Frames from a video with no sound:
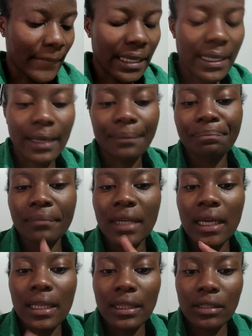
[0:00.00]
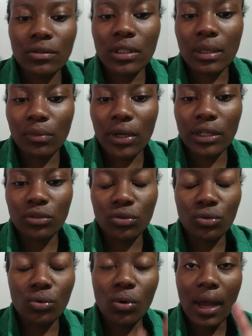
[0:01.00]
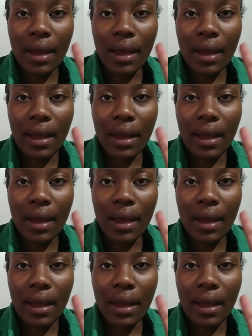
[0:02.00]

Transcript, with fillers: yeah, that's what I'm going to do.